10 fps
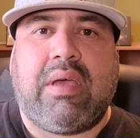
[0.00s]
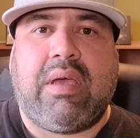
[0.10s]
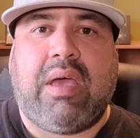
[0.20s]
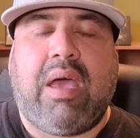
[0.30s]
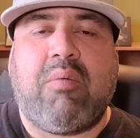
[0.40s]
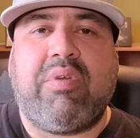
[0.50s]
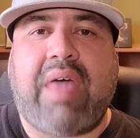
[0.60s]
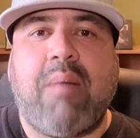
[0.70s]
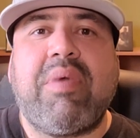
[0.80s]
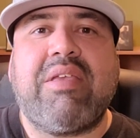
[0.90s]
And with
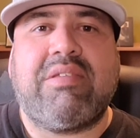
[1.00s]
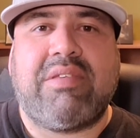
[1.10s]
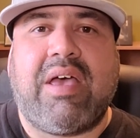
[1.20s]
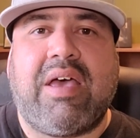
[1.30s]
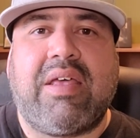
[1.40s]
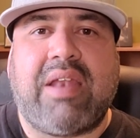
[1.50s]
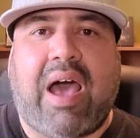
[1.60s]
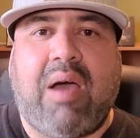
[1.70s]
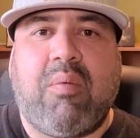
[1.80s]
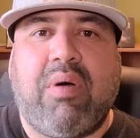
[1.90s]
that being said,
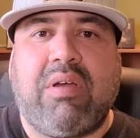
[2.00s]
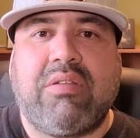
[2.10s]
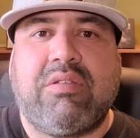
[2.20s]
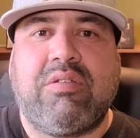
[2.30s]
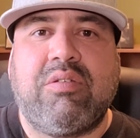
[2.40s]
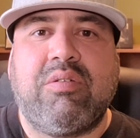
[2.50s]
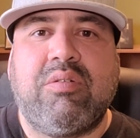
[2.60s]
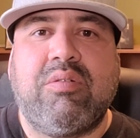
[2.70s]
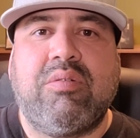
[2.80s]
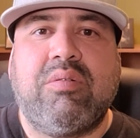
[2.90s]
I want
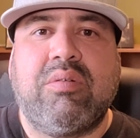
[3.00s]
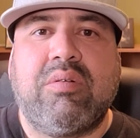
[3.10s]
to